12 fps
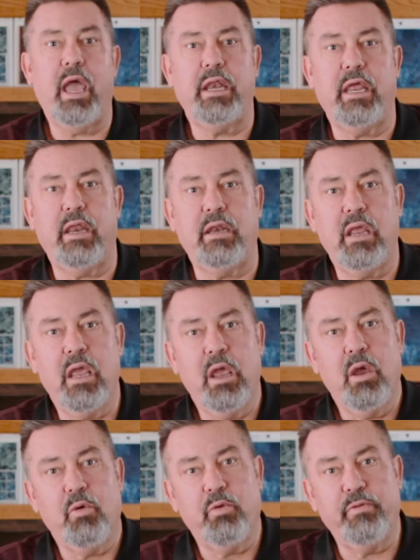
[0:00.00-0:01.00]
and then
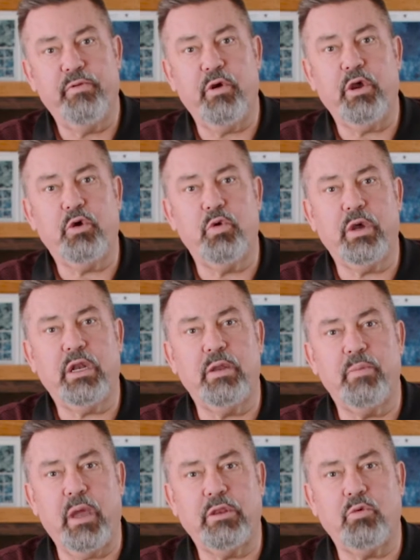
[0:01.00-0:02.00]
we very quickly
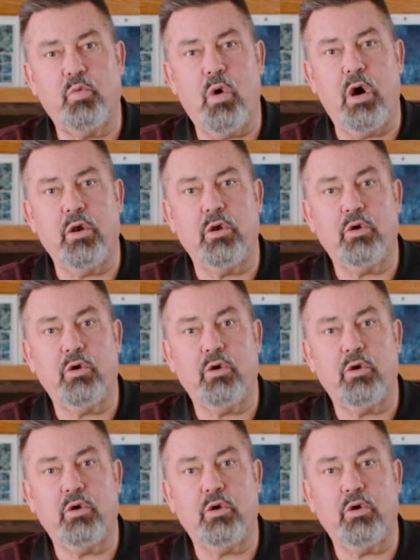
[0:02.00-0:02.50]
made the water